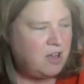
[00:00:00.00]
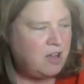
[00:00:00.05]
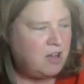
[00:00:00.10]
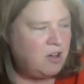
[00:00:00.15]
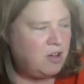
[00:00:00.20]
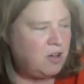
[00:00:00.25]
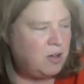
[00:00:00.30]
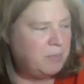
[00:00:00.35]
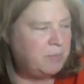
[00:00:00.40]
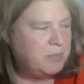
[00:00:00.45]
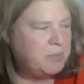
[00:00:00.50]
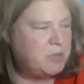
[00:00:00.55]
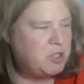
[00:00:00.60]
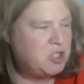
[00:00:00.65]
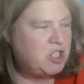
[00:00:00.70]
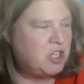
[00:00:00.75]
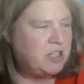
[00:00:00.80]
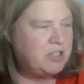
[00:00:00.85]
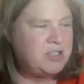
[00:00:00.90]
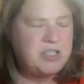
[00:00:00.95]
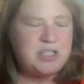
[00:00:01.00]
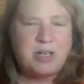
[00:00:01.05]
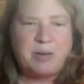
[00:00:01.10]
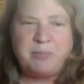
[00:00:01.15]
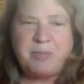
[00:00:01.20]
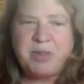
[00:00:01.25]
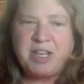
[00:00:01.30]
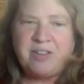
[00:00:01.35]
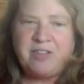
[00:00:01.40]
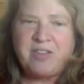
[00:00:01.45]
done
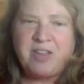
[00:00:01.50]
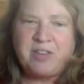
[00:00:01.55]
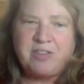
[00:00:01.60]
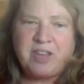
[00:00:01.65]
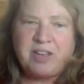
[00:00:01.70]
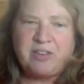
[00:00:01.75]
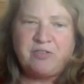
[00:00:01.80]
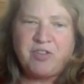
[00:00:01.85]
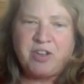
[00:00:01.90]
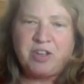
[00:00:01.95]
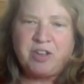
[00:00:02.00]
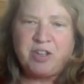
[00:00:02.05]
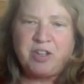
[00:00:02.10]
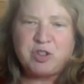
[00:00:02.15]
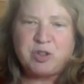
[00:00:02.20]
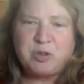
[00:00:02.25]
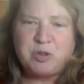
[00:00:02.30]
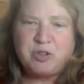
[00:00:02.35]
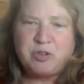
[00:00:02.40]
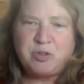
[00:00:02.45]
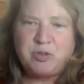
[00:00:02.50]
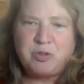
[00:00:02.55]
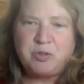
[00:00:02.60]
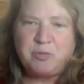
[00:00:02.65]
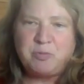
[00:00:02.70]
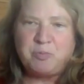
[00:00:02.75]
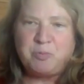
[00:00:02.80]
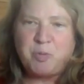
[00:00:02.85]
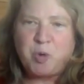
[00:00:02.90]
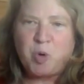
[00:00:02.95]
something that they feel is
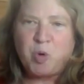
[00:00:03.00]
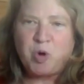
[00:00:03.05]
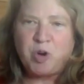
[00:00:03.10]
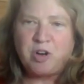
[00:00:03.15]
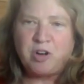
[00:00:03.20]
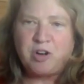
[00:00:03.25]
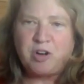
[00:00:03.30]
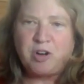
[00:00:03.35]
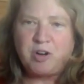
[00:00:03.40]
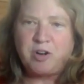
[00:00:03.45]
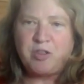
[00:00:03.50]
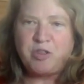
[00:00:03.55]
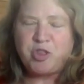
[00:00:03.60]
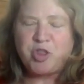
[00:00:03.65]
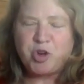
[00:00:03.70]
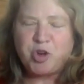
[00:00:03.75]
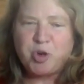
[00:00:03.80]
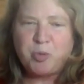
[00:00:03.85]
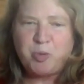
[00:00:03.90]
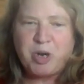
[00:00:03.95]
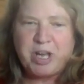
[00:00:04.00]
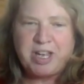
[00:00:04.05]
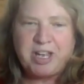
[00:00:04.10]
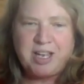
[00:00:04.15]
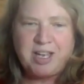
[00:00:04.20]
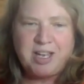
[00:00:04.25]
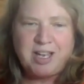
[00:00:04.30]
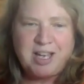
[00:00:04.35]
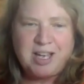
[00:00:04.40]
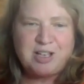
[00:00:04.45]
more their
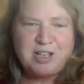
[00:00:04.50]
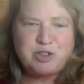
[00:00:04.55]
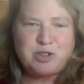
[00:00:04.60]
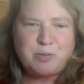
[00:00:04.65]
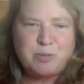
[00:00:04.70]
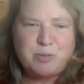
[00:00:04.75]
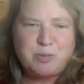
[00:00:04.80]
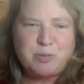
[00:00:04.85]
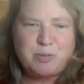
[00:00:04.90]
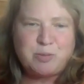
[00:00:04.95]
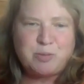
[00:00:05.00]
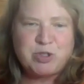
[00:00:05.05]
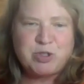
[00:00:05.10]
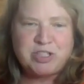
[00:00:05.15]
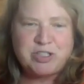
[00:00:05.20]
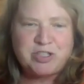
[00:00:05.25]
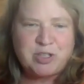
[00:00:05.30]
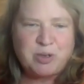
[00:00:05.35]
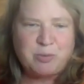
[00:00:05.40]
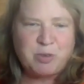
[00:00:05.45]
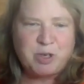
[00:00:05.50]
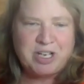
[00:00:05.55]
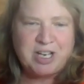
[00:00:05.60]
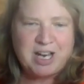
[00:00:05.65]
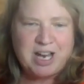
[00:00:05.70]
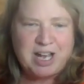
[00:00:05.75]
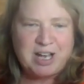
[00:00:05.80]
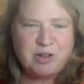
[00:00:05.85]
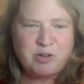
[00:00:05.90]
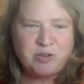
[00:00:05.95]
way as opposed to someone
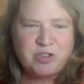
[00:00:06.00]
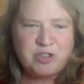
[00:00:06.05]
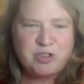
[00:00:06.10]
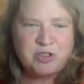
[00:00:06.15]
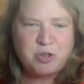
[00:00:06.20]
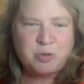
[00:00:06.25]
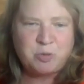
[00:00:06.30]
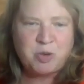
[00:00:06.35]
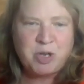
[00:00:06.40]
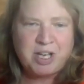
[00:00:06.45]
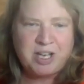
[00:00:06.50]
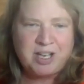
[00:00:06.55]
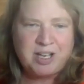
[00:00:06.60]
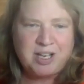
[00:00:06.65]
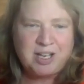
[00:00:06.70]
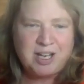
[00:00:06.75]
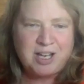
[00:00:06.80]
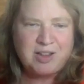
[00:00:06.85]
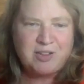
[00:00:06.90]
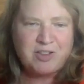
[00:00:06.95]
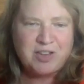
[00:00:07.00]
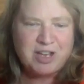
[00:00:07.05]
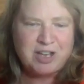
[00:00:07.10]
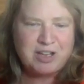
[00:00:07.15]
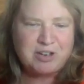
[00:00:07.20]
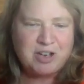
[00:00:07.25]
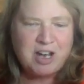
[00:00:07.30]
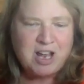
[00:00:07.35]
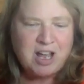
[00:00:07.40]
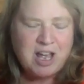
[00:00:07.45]
else's way, and
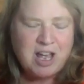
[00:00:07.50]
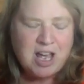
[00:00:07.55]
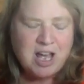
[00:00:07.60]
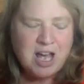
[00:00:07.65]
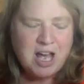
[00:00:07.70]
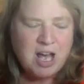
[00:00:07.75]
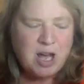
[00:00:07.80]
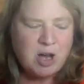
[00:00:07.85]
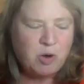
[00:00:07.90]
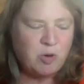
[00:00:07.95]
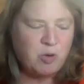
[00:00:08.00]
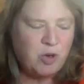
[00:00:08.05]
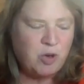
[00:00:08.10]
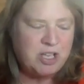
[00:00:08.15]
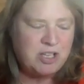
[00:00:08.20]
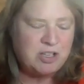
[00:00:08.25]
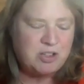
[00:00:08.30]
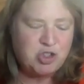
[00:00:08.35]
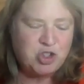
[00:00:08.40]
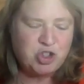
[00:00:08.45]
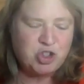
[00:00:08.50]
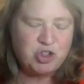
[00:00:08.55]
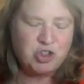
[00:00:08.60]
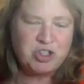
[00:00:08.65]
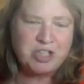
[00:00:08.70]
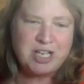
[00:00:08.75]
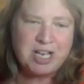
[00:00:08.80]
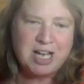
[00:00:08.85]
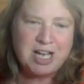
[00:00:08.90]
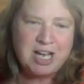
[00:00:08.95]
then how it
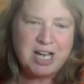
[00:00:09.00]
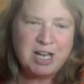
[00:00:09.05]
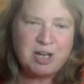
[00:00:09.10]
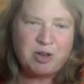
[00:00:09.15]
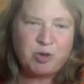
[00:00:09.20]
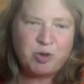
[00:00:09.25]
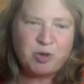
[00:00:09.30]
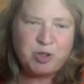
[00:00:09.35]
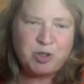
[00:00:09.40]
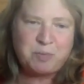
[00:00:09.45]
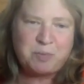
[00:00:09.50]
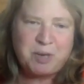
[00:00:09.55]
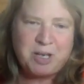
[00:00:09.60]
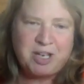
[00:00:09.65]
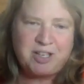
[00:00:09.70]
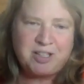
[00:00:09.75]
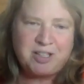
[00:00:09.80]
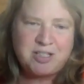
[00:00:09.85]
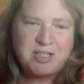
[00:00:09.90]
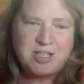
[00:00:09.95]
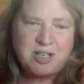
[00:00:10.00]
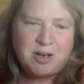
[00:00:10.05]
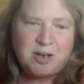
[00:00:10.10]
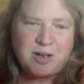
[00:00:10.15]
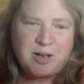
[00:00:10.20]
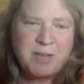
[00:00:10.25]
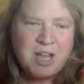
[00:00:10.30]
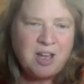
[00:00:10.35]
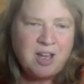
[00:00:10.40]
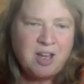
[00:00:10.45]
turned out. But
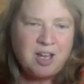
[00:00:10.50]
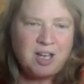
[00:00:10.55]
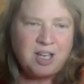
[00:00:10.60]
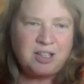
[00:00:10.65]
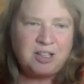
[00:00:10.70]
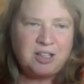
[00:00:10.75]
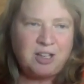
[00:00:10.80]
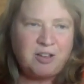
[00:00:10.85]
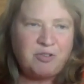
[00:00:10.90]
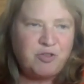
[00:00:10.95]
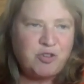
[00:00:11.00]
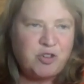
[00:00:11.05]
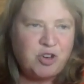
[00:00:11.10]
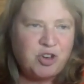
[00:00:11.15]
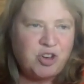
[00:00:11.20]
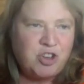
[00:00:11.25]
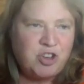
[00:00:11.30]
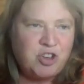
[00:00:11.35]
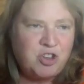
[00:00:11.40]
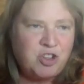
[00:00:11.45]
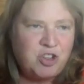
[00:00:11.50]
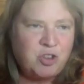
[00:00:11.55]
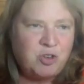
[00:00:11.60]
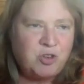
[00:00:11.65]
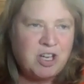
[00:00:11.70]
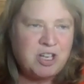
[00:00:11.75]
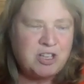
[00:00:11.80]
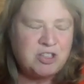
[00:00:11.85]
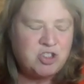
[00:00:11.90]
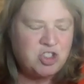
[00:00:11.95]
I'd love for you
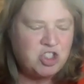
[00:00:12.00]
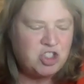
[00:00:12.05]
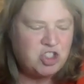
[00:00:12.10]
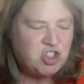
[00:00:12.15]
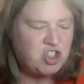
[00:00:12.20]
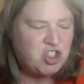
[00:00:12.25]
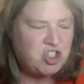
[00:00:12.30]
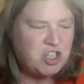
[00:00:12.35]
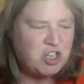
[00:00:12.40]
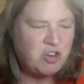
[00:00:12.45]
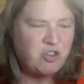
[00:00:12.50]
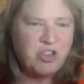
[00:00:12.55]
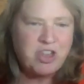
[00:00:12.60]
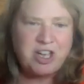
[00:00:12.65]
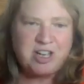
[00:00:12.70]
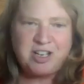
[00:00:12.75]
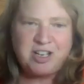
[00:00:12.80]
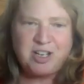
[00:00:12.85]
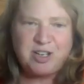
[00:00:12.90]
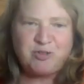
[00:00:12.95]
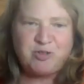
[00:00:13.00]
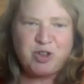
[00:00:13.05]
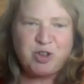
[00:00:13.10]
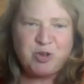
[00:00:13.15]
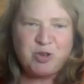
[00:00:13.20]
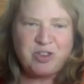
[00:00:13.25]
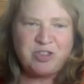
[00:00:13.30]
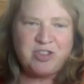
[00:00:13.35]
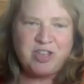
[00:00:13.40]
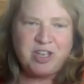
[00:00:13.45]
guys to share that if
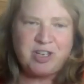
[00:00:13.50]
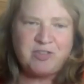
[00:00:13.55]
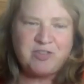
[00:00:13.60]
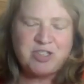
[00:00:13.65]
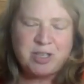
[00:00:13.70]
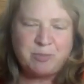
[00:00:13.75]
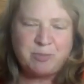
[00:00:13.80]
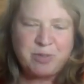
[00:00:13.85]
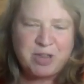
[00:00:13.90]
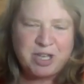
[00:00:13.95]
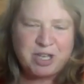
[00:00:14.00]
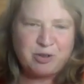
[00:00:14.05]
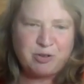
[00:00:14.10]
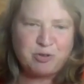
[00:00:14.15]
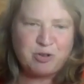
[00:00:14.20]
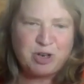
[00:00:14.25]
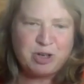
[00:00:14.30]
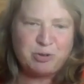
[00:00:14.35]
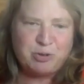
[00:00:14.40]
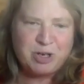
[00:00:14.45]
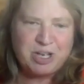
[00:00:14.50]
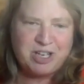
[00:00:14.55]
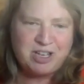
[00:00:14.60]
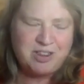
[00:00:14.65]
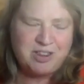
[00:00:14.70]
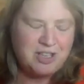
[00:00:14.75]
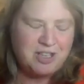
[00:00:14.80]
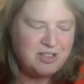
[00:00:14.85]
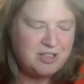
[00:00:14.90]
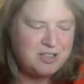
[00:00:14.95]
you can think of something right
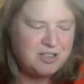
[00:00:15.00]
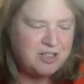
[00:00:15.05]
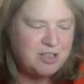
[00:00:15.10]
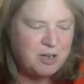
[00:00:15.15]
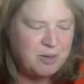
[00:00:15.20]
away that